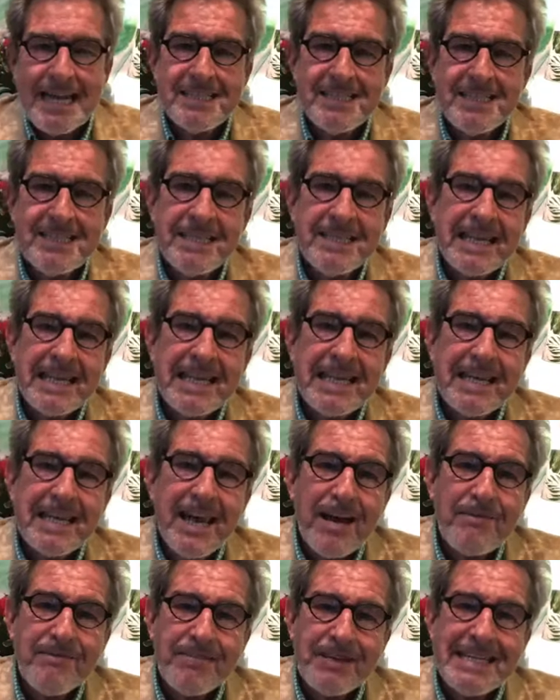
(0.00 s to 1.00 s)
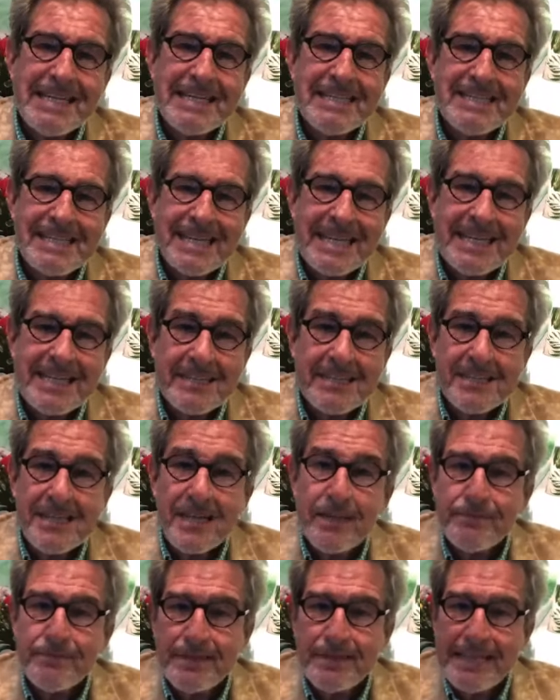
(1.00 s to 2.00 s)
and see that love is in
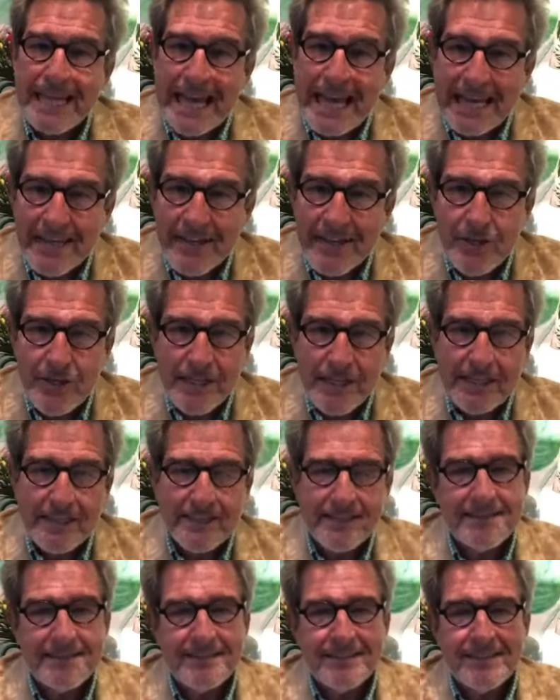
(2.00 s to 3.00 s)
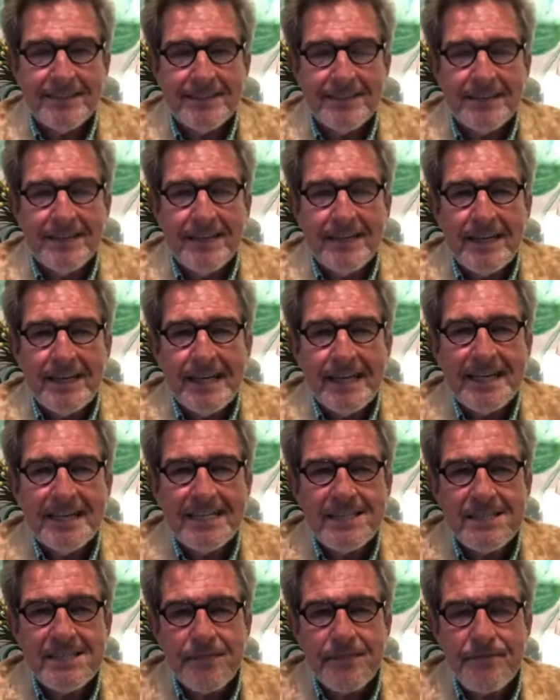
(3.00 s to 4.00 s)
itself an energy.
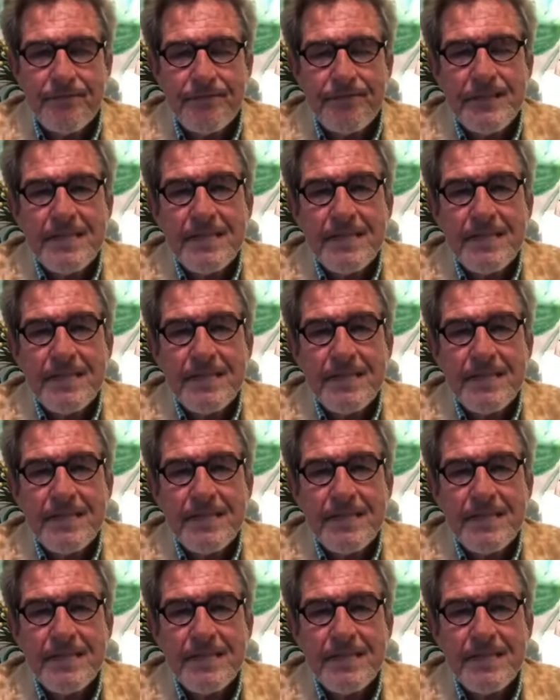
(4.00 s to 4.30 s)
It is a